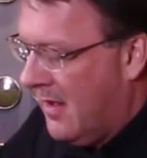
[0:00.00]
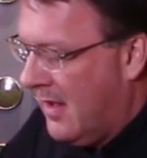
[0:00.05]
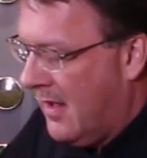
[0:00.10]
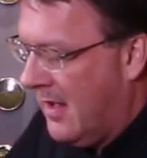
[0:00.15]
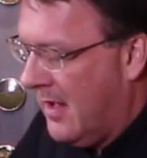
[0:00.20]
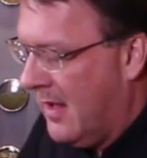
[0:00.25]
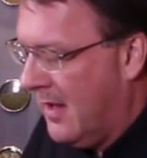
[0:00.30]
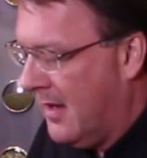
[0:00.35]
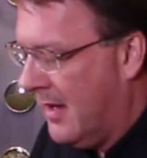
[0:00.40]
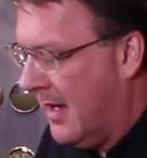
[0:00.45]

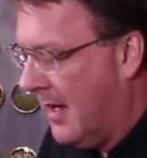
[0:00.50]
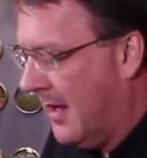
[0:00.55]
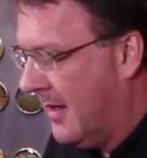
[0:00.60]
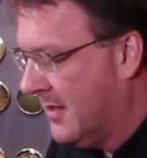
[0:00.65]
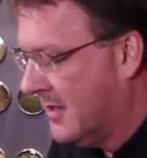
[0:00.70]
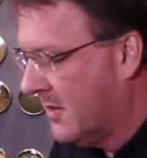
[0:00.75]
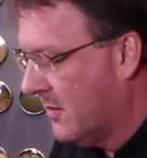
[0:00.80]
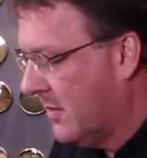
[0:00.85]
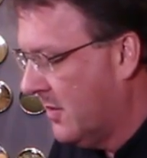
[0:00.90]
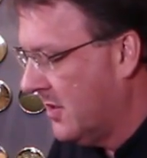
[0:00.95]
And
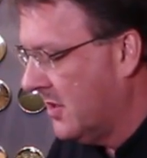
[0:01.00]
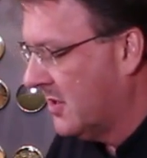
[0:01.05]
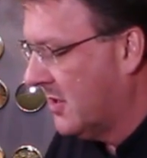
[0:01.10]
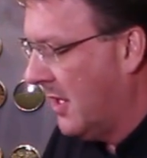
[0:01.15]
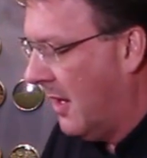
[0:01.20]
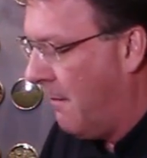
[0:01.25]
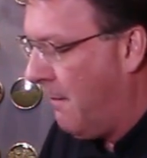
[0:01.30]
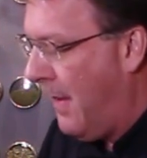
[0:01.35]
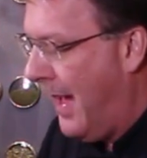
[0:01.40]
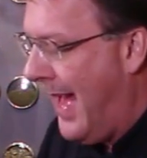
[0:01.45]
so we're just
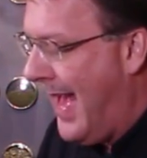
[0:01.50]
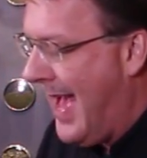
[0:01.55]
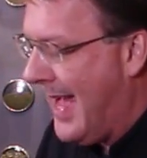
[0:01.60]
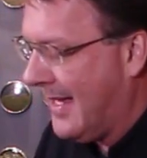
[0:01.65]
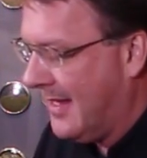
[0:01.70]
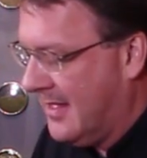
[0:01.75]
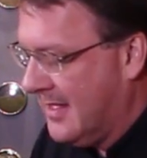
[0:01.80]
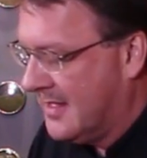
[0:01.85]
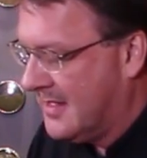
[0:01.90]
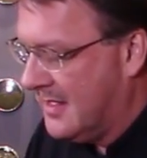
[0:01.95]
going to
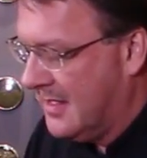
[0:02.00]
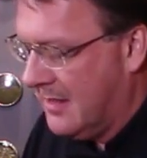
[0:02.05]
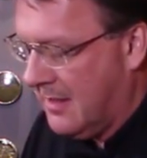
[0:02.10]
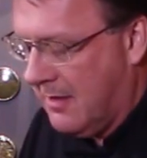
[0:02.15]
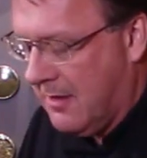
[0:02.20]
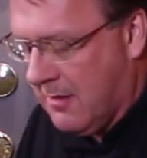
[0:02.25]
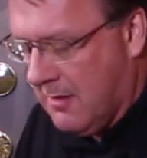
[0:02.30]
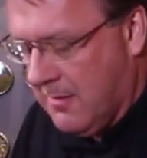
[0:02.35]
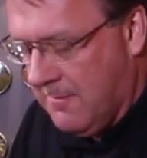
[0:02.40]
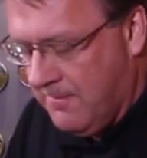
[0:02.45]
pack this in
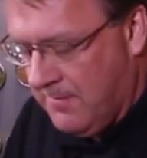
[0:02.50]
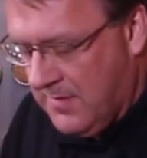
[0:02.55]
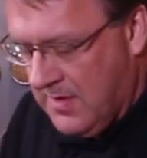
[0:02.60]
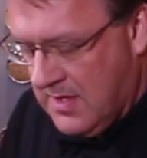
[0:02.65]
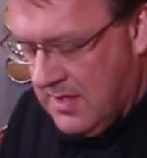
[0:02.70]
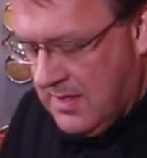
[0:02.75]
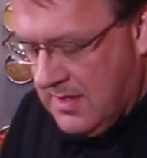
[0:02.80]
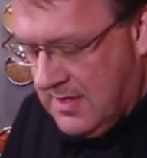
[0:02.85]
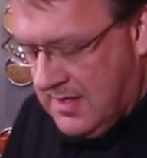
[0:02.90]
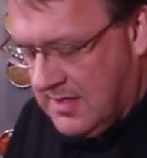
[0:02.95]
here
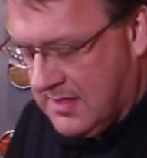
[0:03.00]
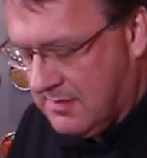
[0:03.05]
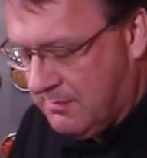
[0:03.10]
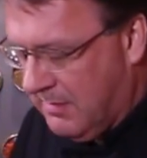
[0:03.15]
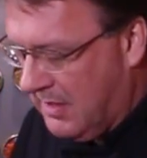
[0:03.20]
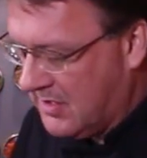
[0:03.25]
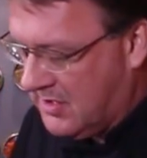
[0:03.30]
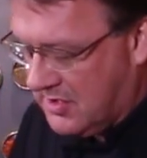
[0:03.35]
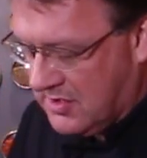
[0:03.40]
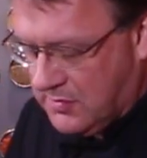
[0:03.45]
as
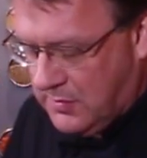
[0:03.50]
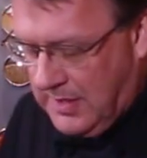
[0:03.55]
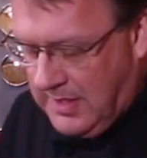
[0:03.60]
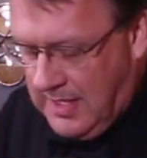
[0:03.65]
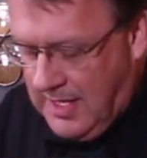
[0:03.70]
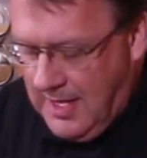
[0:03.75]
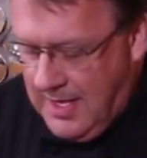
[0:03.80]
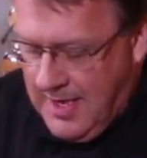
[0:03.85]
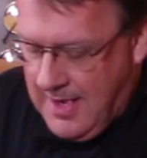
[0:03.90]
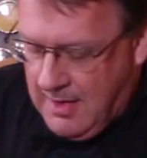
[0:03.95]
much as we
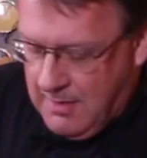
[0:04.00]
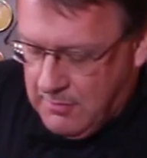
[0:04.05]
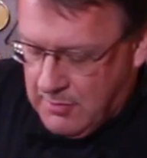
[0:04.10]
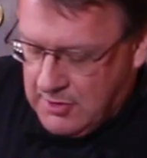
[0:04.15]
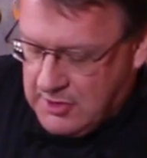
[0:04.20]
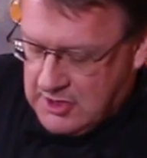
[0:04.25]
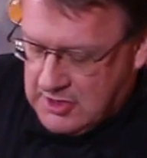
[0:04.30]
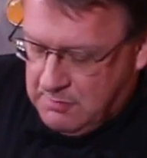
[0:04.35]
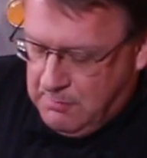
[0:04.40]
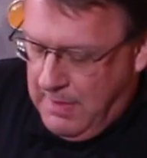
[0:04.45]
can.
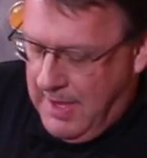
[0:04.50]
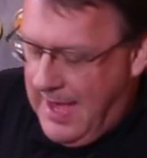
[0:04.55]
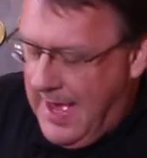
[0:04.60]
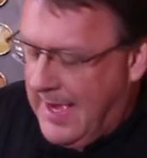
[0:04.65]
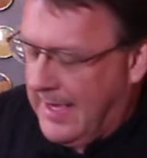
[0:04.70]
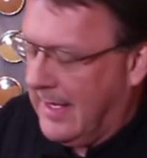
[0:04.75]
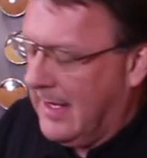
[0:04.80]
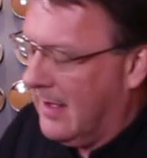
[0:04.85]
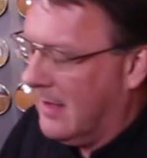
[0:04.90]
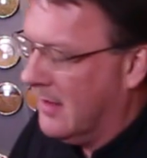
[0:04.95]
We're just
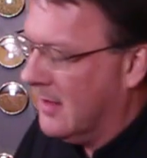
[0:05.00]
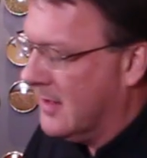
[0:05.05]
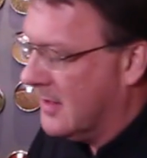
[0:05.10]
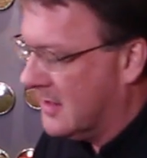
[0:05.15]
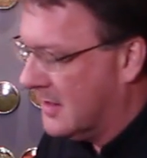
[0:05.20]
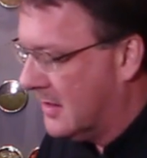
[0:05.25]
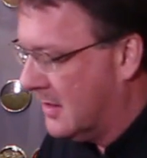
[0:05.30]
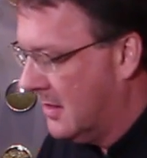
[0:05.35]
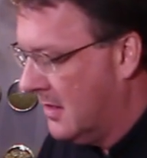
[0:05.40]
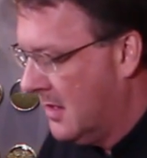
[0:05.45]
packing
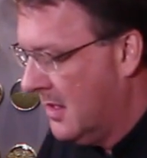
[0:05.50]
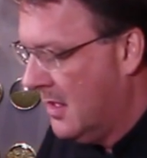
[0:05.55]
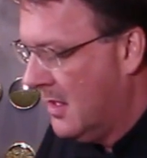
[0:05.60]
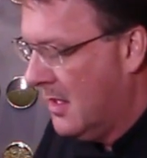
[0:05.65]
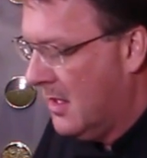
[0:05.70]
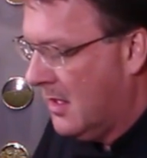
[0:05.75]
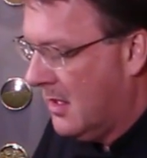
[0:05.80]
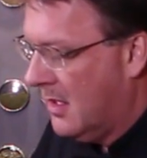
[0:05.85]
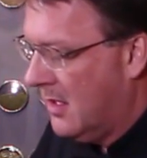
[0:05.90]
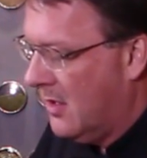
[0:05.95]
this.
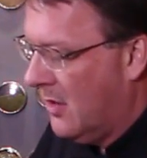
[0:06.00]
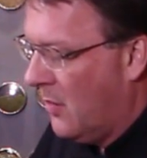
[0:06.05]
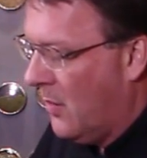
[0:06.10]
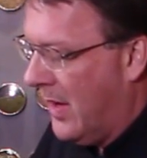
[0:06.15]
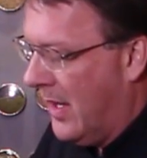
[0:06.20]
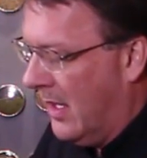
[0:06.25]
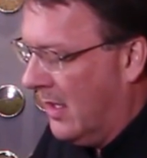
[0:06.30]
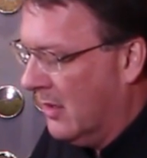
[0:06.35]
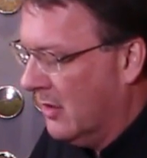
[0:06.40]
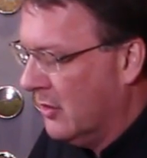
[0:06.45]
You don't
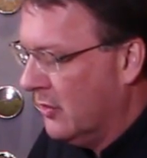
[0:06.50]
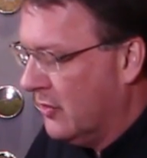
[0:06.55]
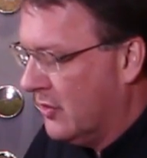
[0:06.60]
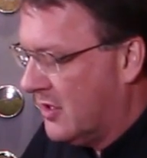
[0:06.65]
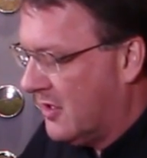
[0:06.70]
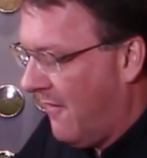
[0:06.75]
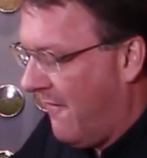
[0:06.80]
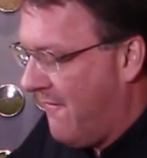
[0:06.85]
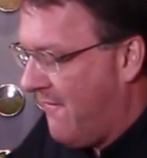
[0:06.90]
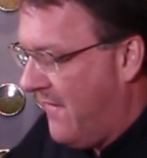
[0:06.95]
want a
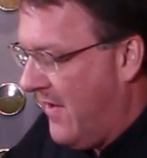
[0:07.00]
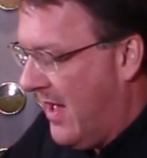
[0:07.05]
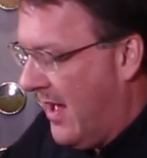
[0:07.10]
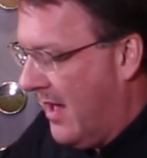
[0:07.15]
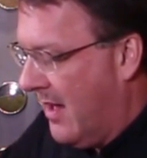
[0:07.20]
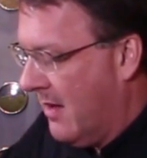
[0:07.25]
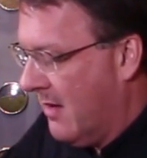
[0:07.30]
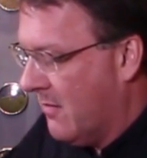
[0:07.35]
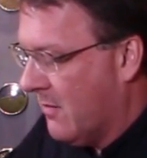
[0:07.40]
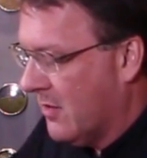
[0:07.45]
loose
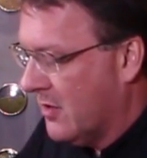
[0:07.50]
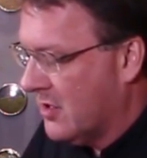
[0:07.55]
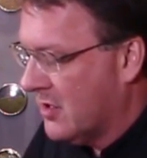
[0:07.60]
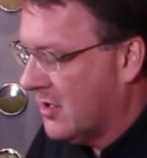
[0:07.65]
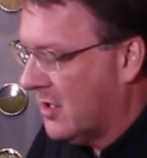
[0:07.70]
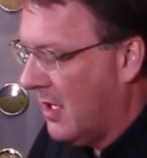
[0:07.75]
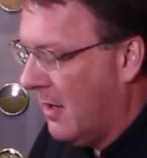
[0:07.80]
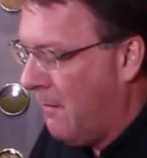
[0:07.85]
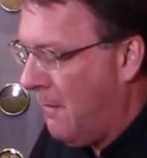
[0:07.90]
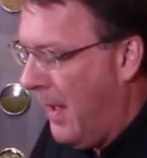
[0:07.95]
fit. We're
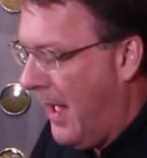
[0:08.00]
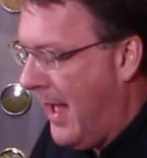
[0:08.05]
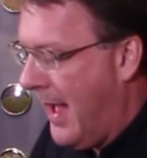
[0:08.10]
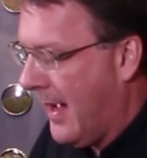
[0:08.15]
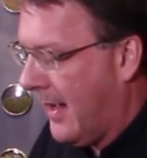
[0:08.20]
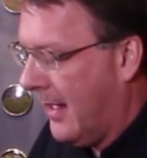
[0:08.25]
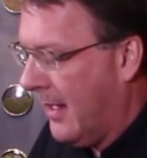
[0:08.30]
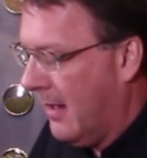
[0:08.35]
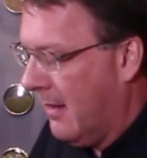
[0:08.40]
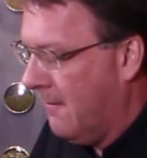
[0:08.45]
just going to
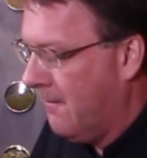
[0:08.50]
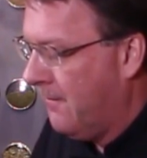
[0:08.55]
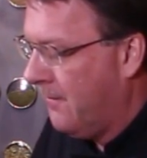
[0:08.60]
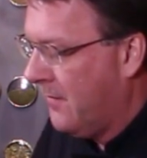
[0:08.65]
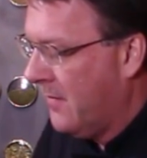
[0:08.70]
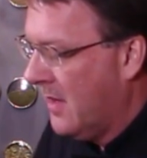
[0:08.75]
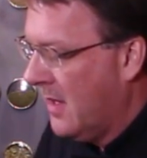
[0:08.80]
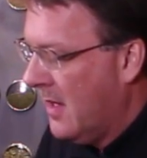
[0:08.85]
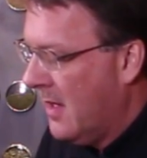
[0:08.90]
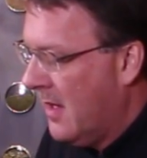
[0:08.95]
pack it.
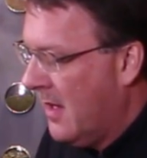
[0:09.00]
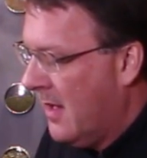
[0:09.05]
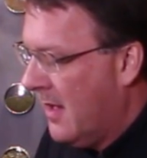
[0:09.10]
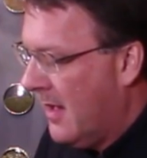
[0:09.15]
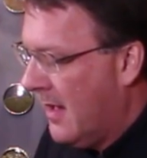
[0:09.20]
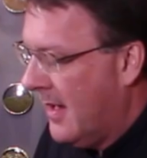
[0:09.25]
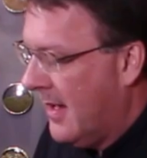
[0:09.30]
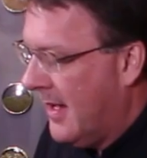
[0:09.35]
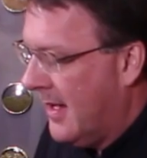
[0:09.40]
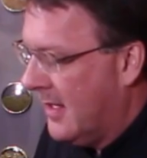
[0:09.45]

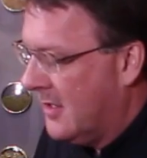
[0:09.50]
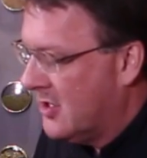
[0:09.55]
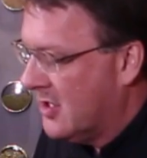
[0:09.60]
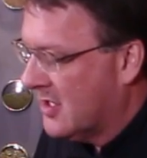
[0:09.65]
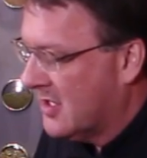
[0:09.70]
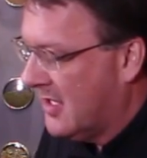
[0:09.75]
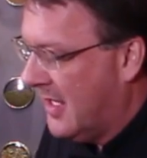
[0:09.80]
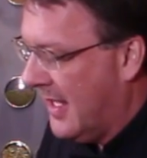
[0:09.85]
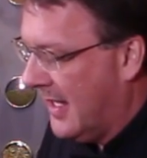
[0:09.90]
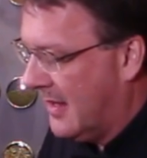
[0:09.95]
And
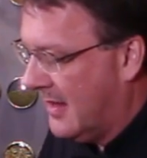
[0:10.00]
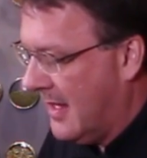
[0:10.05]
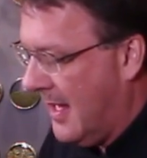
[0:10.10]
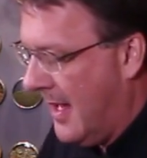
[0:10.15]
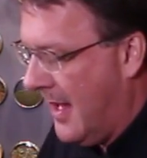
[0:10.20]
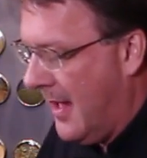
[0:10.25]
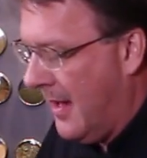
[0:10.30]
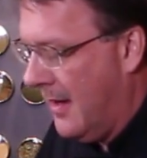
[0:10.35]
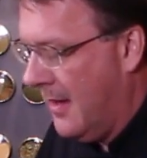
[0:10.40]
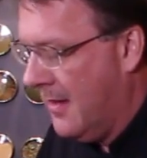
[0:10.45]
just like
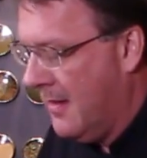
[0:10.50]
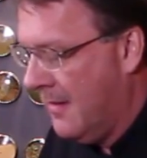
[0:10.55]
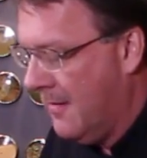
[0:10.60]
that.